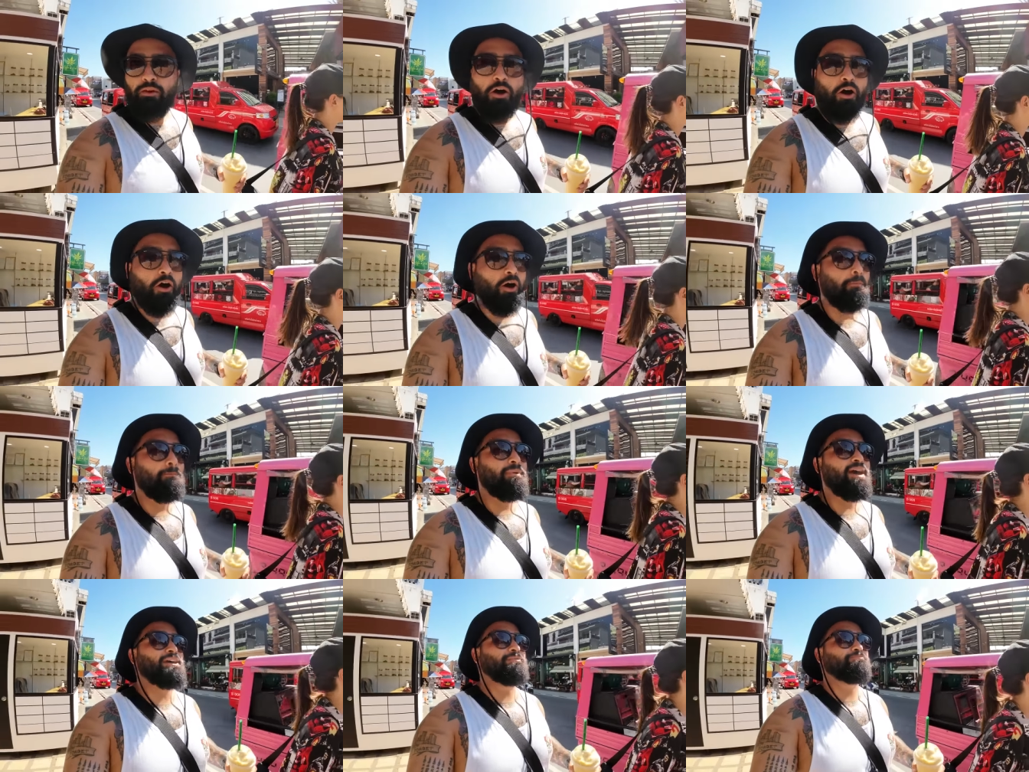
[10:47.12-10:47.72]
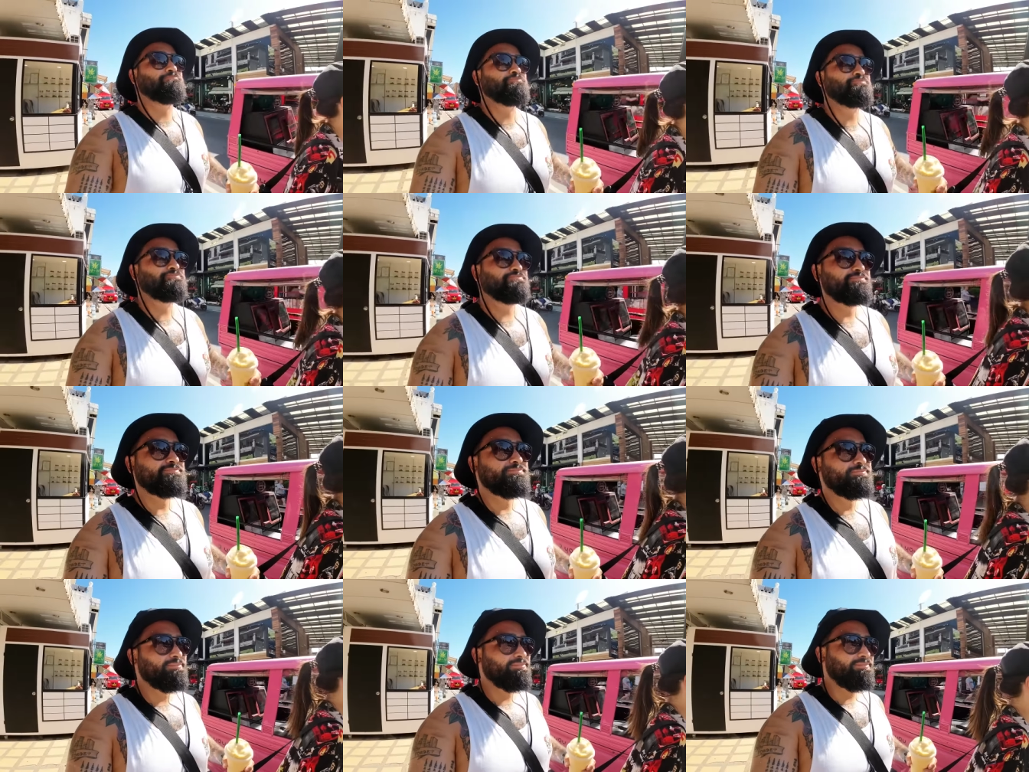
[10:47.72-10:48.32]
Oh man,
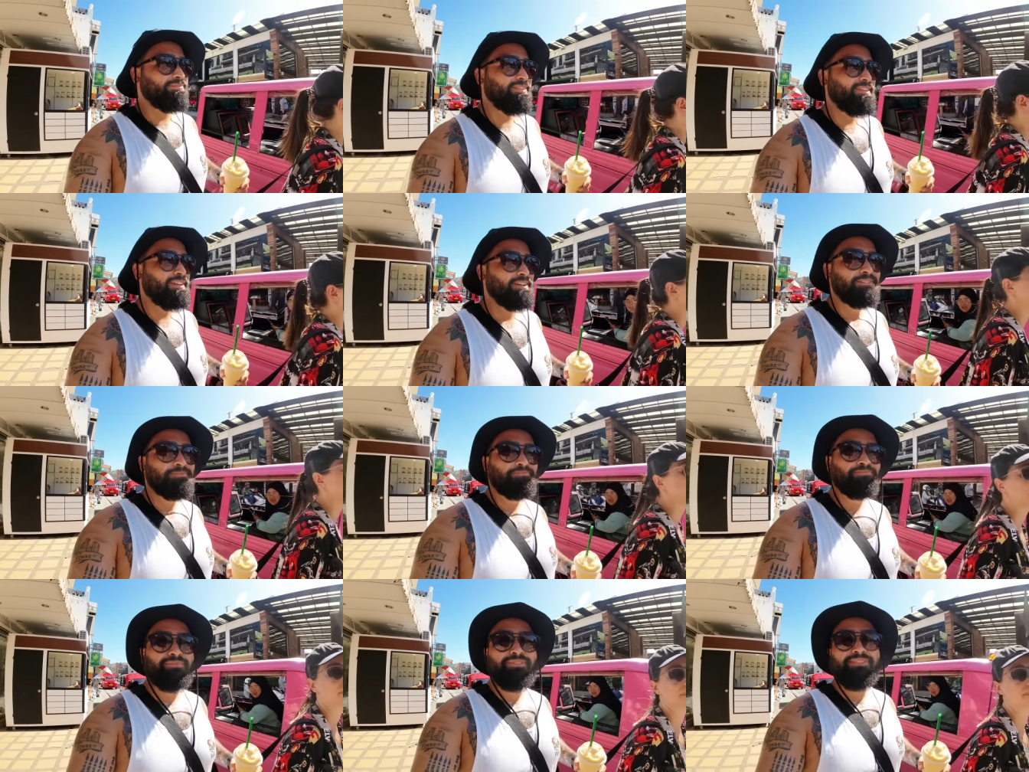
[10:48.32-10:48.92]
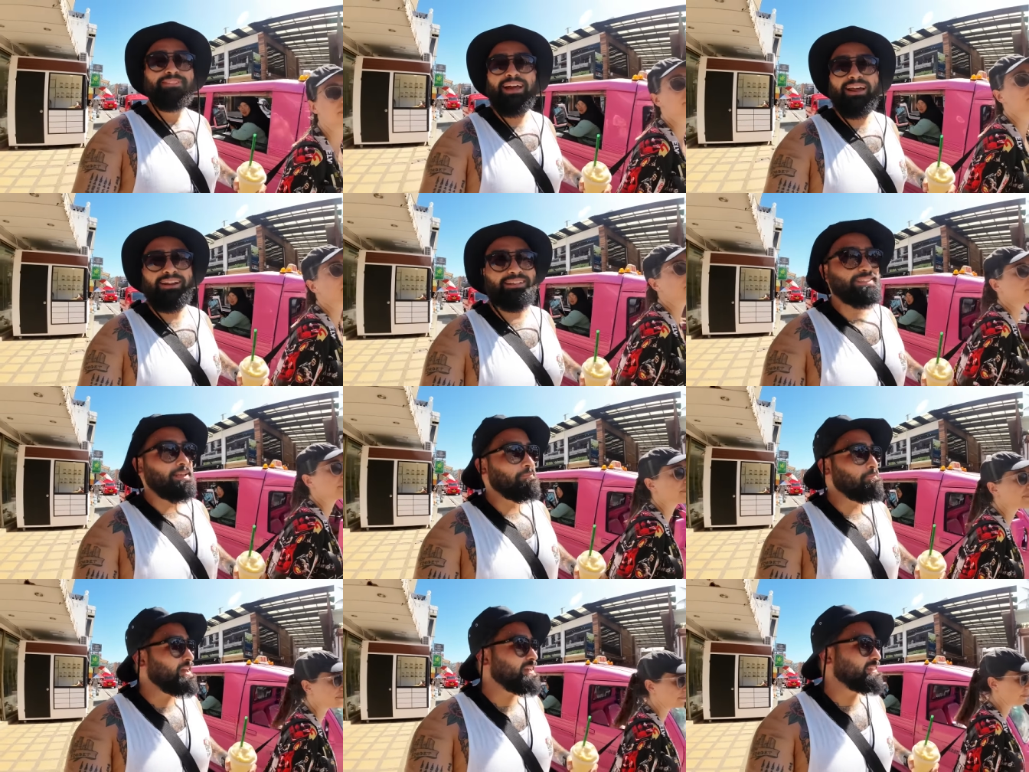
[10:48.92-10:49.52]
that
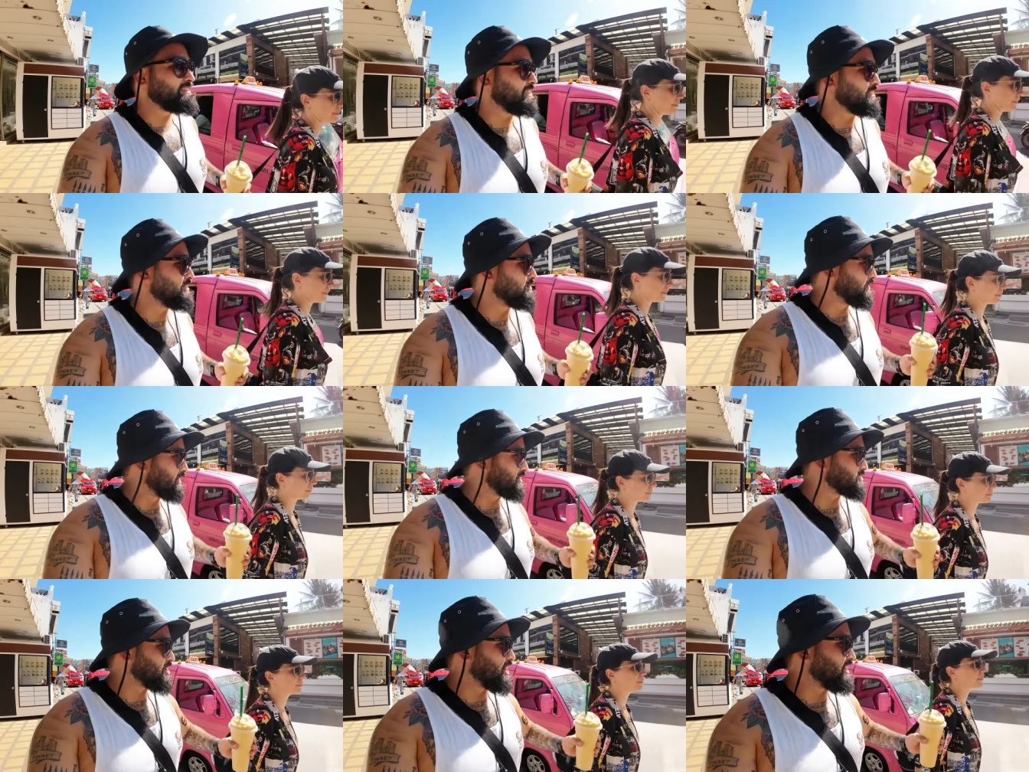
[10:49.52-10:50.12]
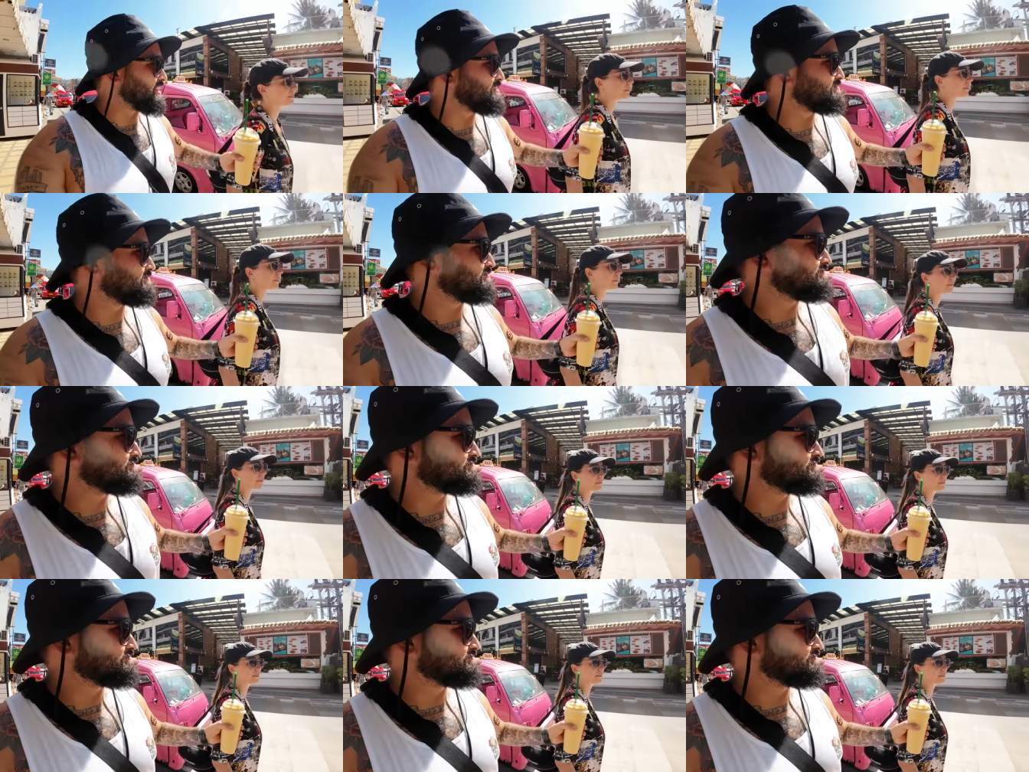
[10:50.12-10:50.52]
is amazing. You wanna try it?